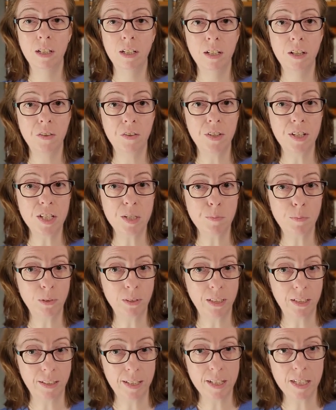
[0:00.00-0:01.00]
This
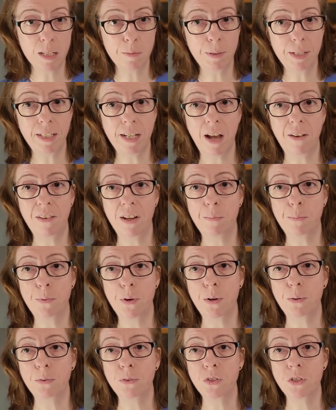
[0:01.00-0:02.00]
multidisciplinary
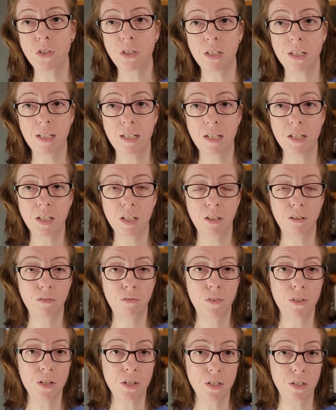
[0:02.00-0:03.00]
approach is
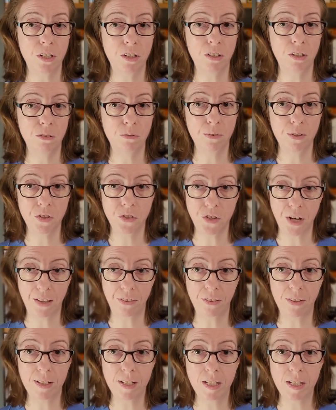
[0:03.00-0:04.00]
conversant with
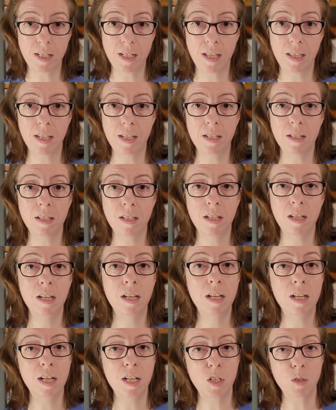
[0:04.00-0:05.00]
gender studies,
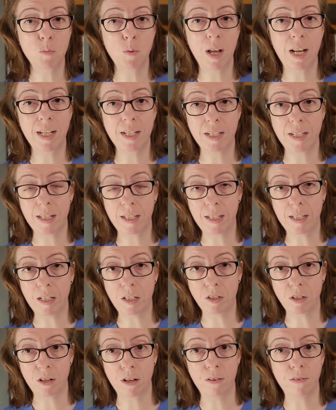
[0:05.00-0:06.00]
as well as the
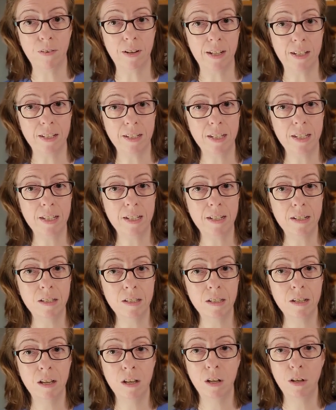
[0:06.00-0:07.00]
history of
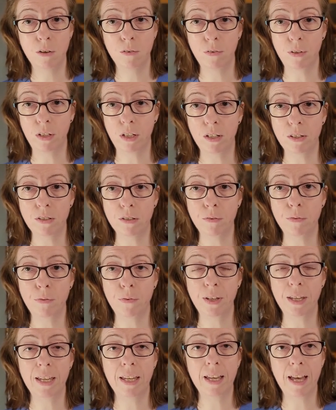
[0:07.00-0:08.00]
ideas,
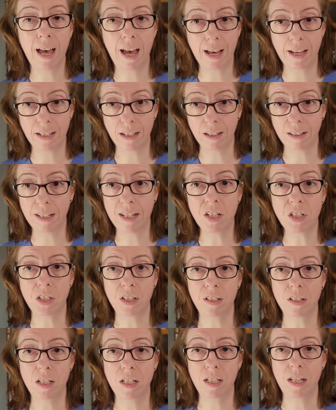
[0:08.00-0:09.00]
philosophy, and
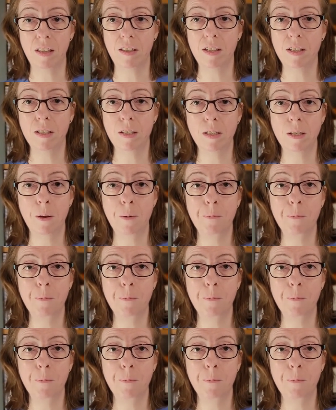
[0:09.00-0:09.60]
cognition studies.